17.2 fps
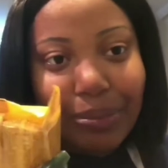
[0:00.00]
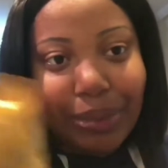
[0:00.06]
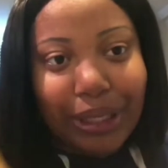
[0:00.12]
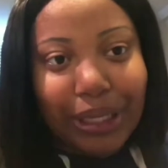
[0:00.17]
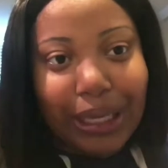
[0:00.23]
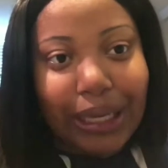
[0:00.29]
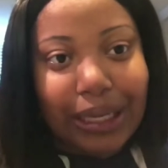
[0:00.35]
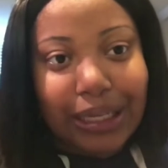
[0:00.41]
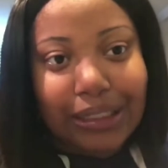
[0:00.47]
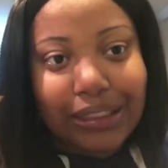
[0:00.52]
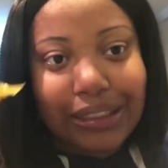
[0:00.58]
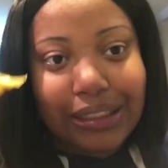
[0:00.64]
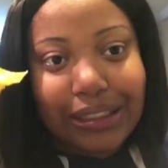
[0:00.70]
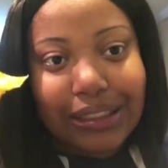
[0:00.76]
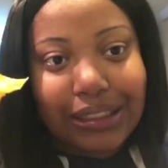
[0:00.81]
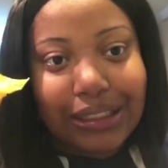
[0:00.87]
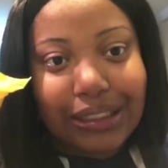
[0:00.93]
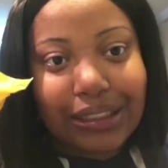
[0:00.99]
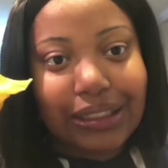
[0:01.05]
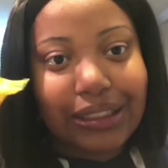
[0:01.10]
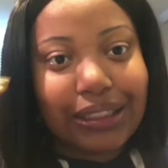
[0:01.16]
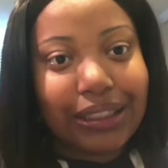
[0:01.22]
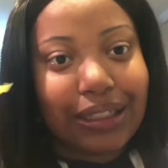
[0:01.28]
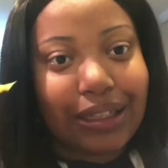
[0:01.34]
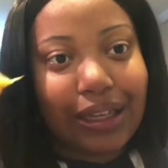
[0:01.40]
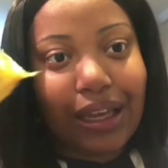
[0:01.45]
But, yeah.
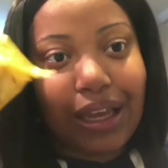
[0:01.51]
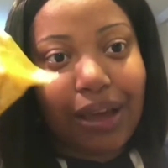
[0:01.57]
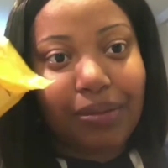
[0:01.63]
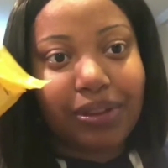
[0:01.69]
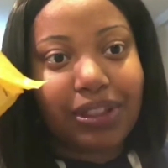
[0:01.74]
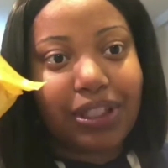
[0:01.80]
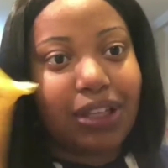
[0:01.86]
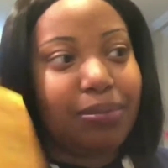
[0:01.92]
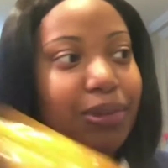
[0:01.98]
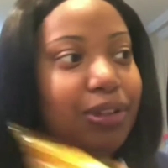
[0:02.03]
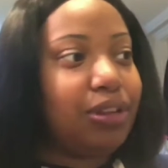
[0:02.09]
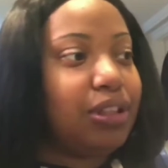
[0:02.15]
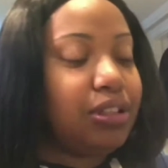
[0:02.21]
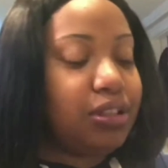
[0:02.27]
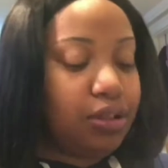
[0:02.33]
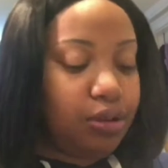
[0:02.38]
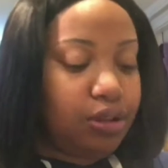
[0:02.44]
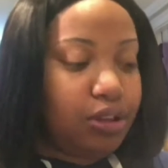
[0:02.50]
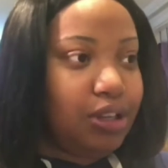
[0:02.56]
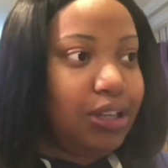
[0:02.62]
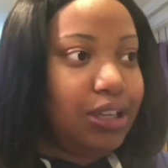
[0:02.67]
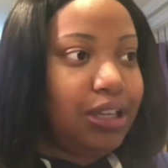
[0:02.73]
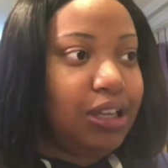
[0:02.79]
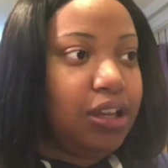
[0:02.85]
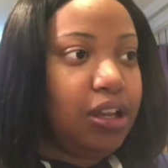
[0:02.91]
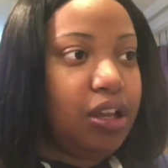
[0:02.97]
I'm excited about this.
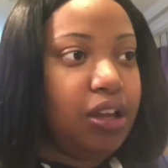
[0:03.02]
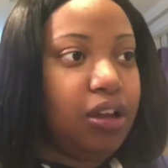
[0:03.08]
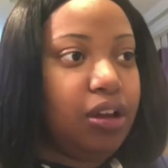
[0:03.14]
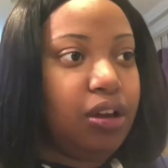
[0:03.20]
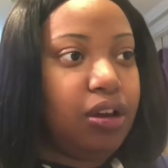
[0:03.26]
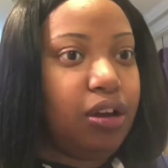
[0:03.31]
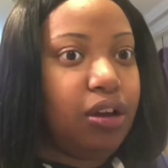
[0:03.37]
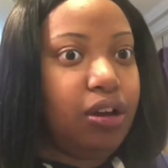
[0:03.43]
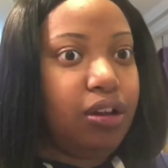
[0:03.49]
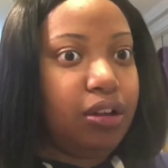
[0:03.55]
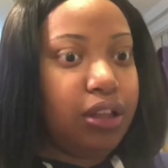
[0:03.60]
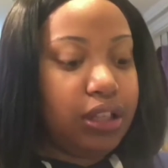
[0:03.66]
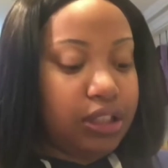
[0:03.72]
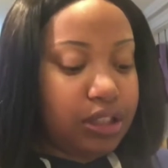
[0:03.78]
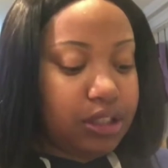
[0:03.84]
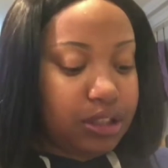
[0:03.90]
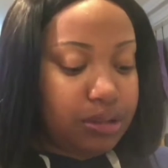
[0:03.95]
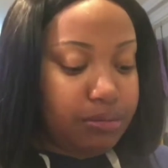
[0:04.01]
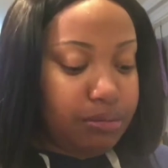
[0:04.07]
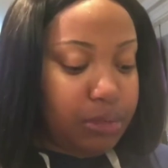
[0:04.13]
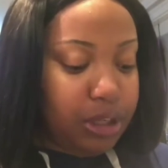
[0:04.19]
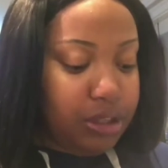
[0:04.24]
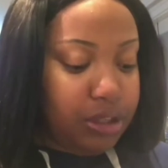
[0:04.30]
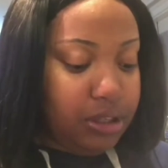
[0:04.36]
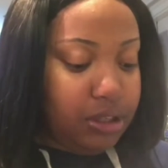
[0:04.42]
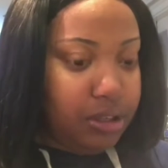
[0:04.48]
Let's
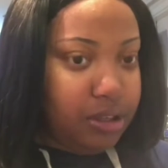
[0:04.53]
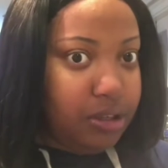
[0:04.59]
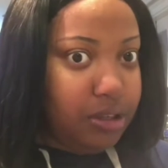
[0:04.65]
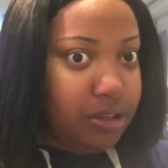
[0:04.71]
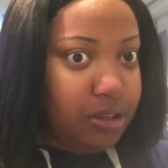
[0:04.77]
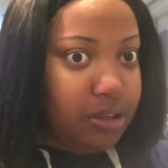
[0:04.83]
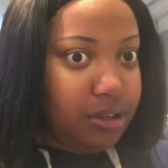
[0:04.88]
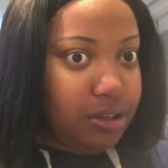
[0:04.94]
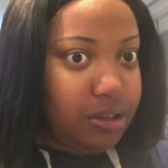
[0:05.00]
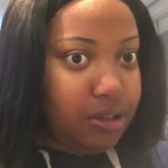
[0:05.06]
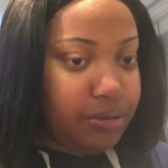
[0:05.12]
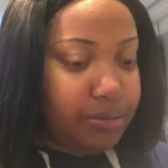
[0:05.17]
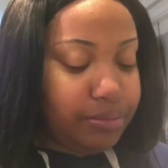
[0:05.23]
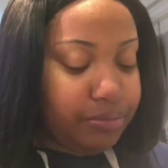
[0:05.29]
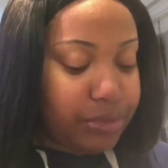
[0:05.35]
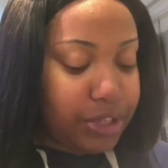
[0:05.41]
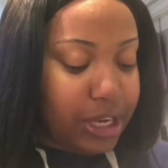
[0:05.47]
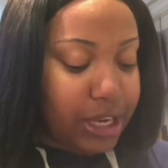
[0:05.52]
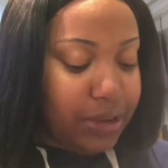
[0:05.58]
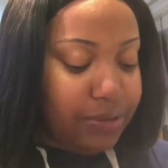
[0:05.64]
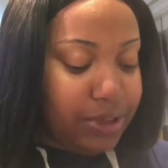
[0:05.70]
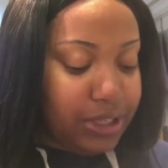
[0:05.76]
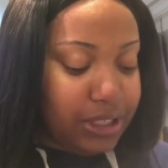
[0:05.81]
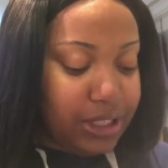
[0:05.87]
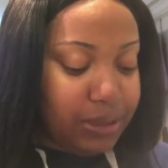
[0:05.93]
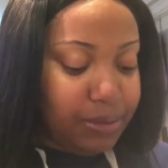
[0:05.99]
smell it. I have
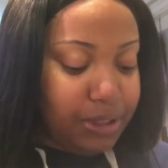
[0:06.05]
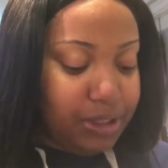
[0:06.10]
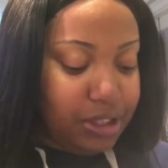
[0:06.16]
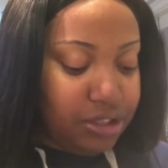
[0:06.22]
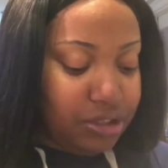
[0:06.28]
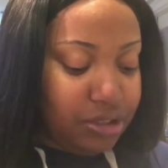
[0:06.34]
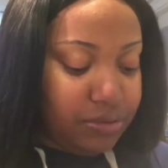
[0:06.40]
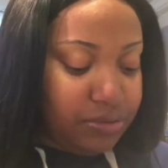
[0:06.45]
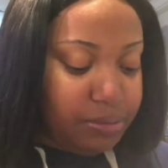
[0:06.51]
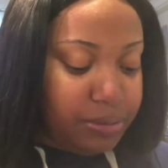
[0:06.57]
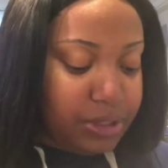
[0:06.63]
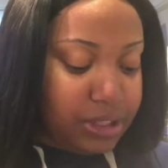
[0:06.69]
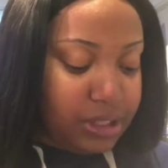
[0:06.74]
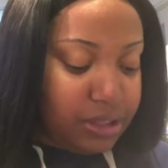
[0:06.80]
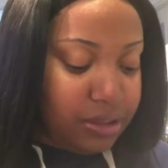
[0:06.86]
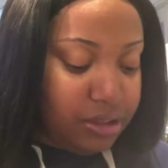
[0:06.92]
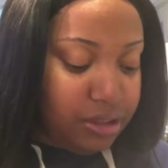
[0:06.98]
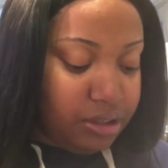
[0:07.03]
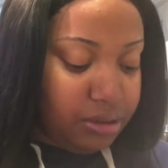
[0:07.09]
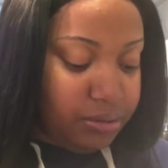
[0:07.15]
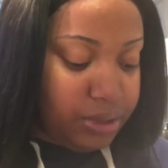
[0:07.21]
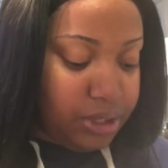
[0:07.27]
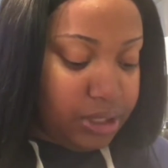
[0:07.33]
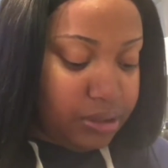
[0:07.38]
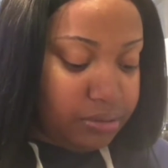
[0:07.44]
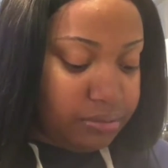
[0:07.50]
the deep conditioner from this line. You know
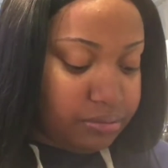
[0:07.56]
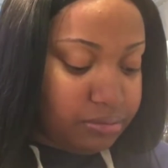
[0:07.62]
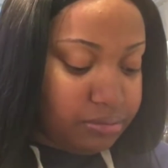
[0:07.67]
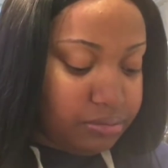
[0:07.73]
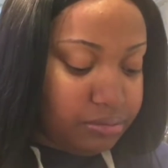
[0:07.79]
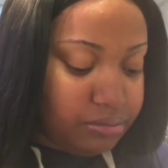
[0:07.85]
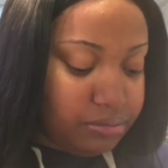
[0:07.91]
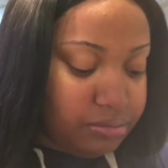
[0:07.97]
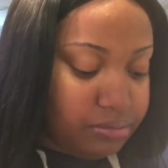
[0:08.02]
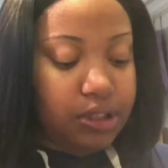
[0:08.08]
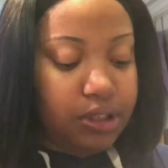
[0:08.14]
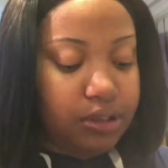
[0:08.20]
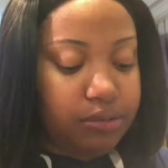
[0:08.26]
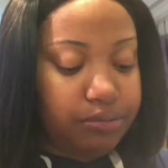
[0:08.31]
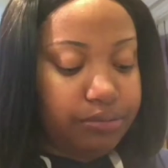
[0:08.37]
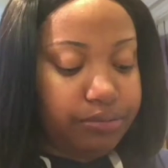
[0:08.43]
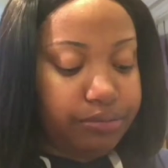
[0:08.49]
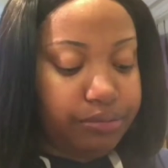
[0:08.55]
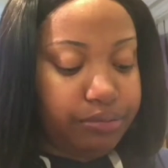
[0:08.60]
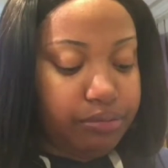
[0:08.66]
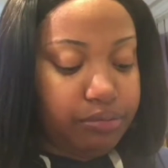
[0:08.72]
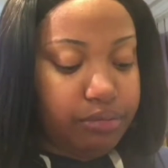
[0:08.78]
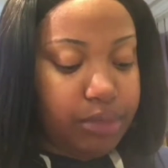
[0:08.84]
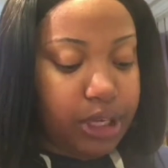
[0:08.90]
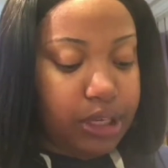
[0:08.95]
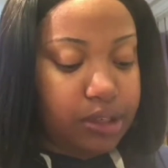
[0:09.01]
what? Like,
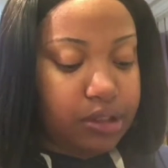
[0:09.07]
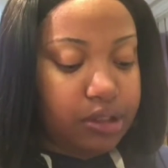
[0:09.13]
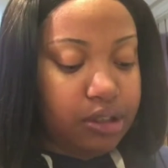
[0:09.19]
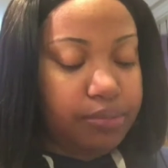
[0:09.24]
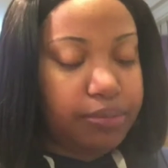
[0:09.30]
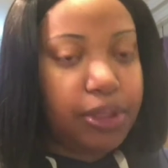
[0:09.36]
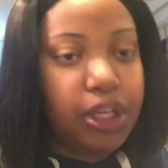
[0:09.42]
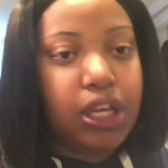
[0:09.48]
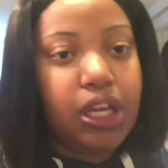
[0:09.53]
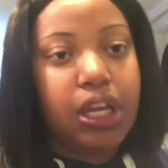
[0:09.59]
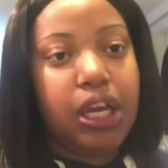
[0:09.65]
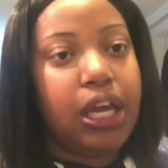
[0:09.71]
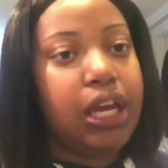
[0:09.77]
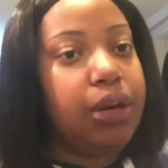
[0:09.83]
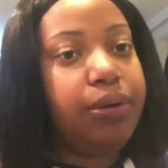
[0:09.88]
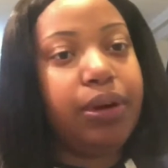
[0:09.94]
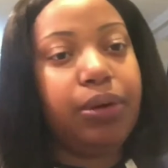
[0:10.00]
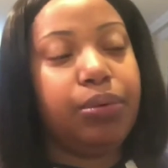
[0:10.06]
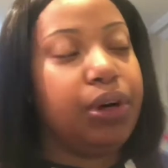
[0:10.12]
packed up. Anyway,